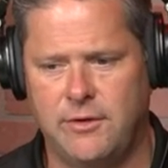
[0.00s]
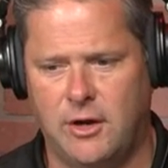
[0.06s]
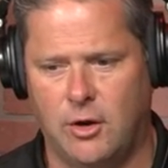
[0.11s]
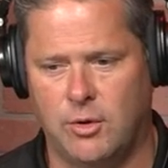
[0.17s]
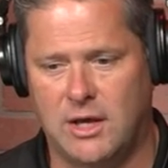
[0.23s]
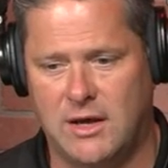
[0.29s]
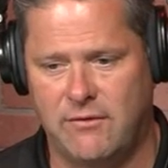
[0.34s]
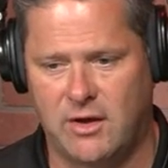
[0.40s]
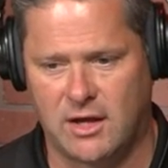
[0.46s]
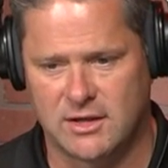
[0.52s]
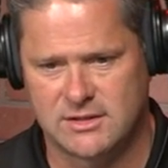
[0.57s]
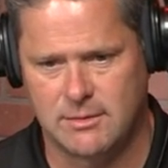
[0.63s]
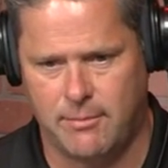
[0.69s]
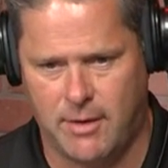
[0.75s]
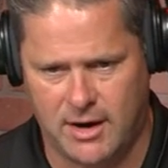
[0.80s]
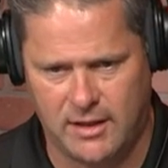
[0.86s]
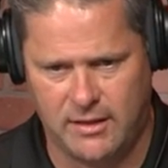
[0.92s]
you know giving us
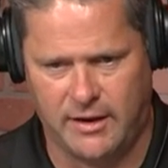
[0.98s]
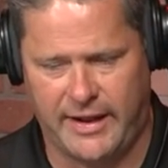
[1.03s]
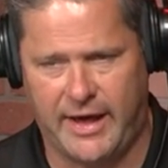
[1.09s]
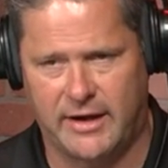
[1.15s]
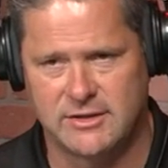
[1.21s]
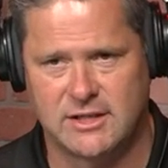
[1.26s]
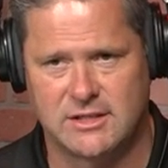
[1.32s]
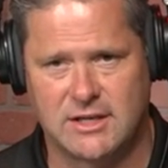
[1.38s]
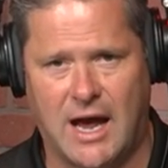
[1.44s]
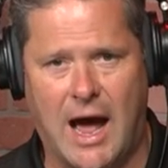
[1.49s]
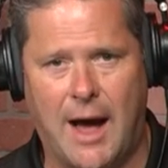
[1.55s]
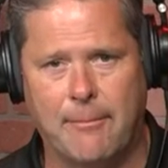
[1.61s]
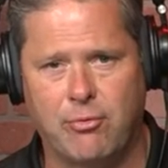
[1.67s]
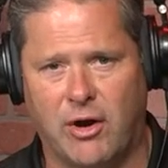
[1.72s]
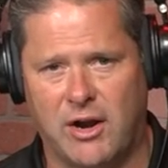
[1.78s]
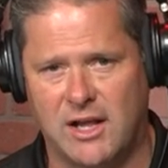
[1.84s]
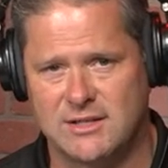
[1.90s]
the money that allows us to
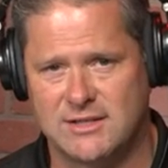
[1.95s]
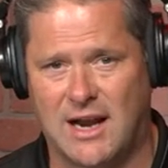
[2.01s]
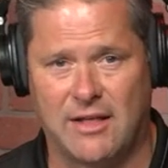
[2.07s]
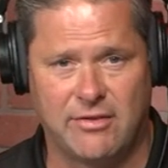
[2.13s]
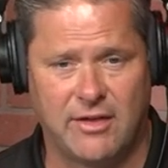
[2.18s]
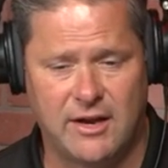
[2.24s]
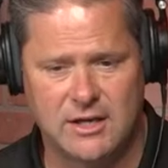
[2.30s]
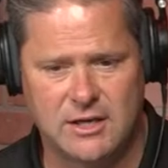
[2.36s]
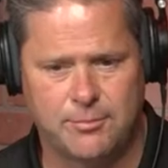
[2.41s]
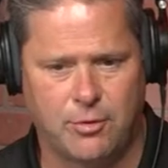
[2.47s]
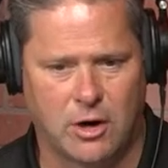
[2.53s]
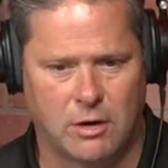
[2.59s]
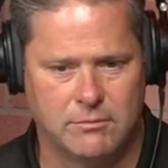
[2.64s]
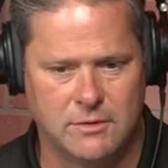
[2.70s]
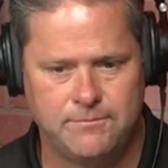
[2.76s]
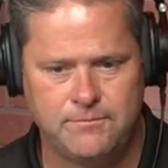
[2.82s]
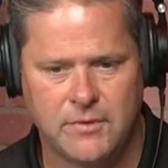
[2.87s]
operate as an athletic
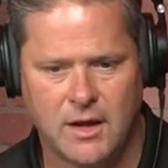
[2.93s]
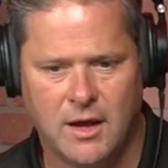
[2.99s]
department.